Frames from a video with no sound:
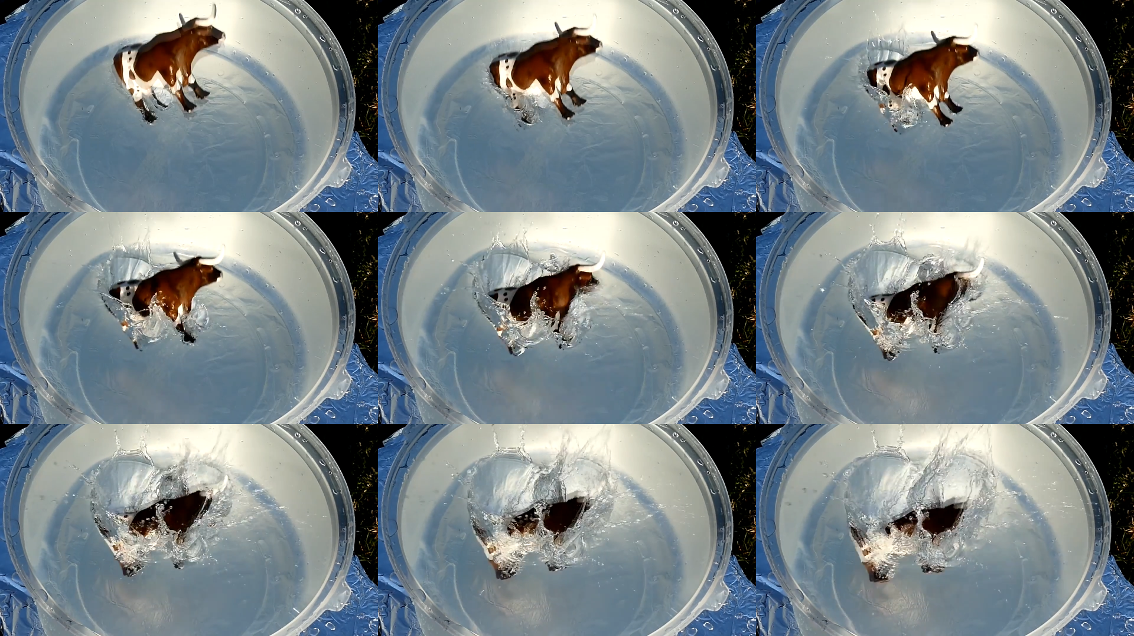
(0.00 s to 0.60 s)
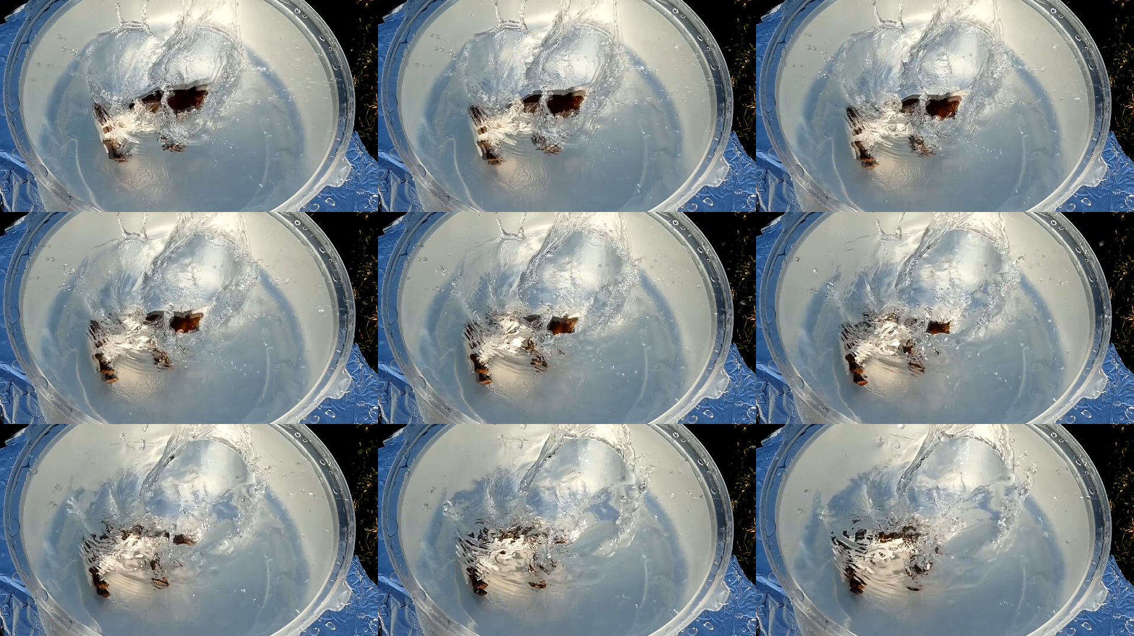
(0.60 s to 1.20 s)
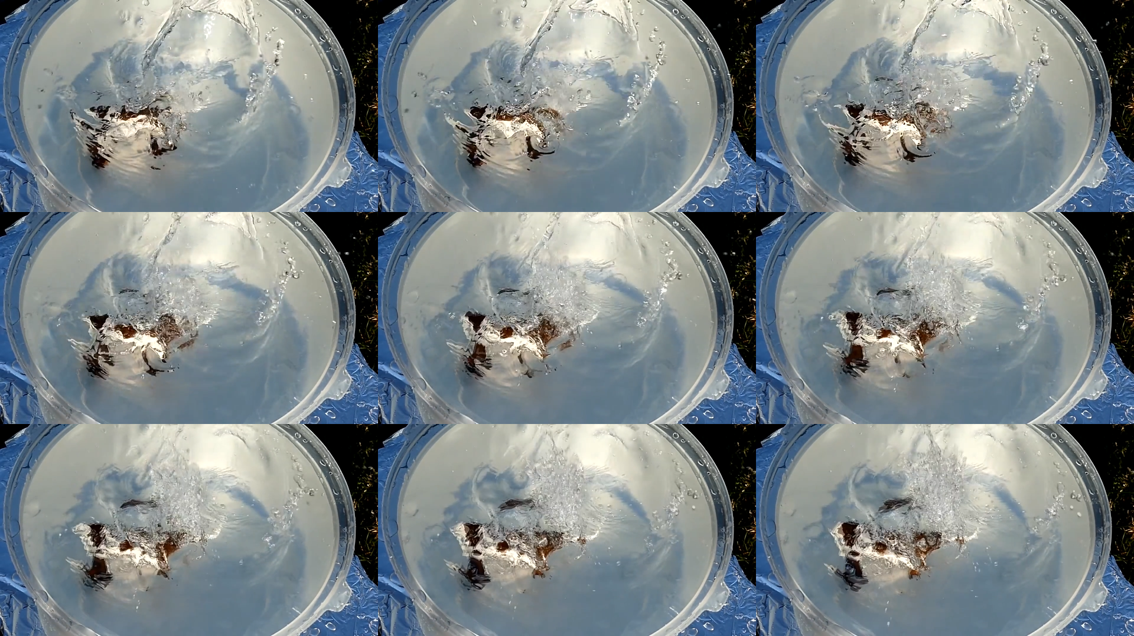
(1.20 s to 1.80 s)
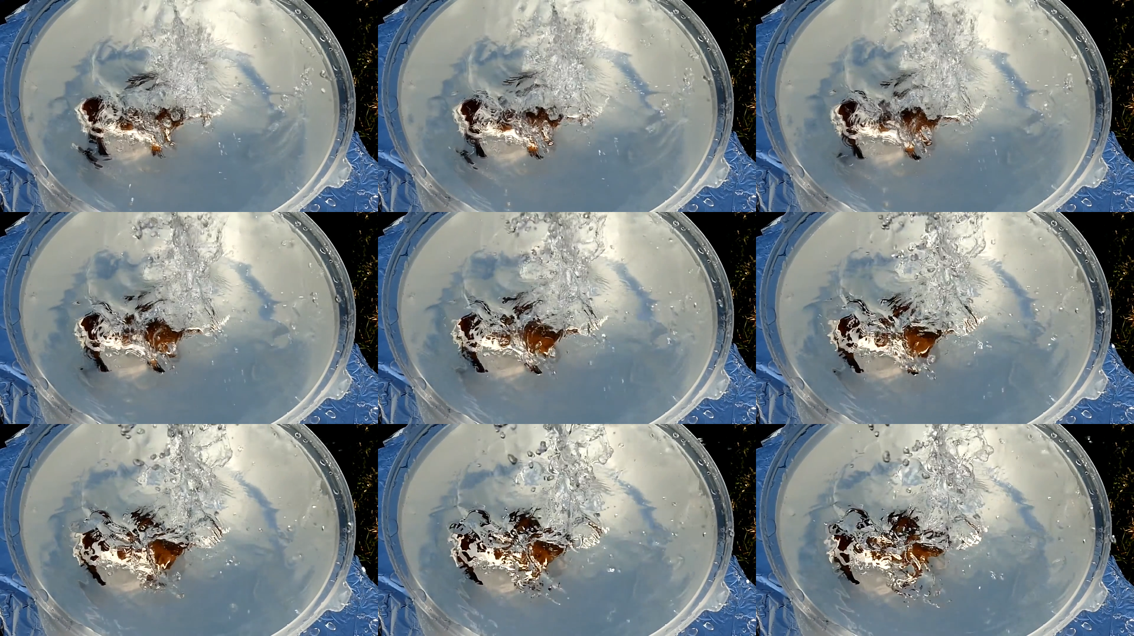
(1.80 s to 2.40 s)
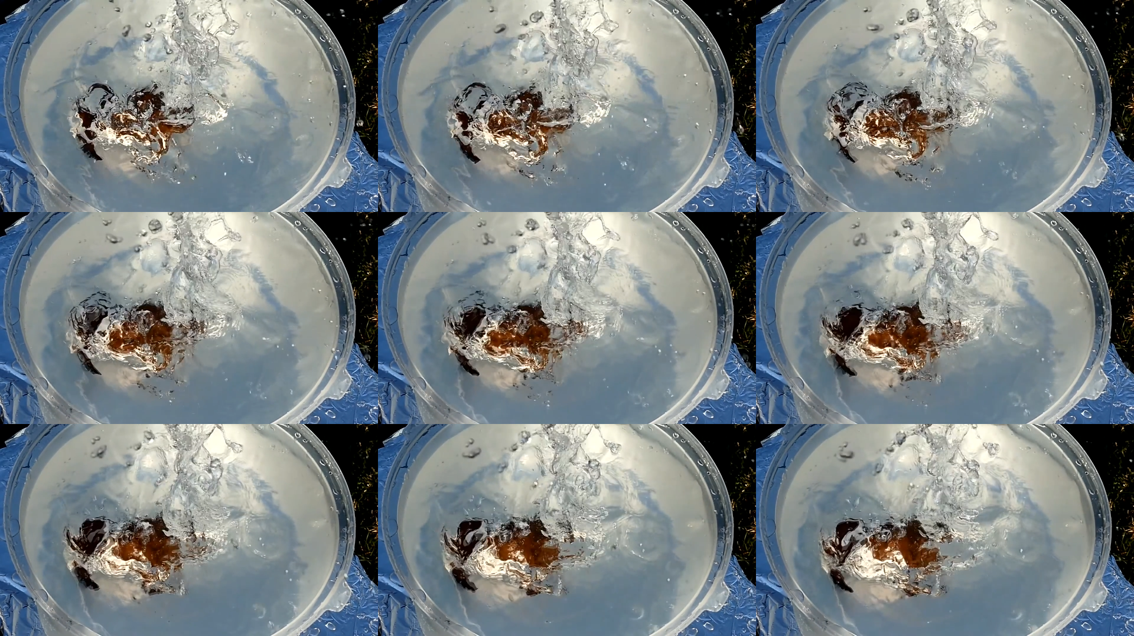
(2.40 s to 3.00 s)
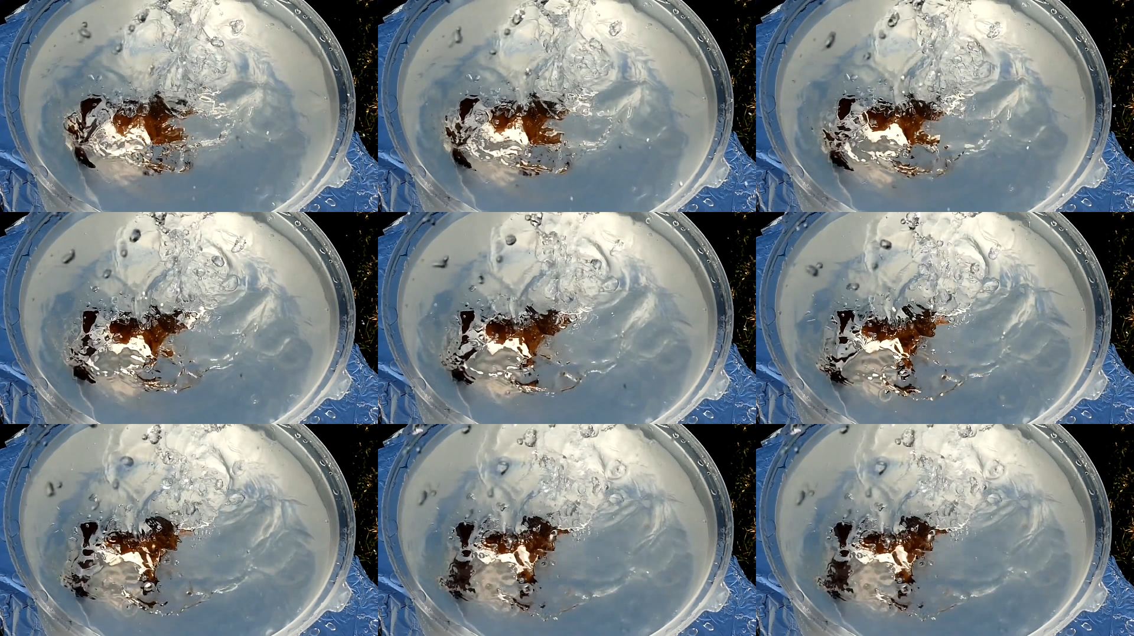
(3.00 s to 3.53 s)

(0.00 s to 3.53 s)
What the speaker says: No face is visible, so there are no lips to read.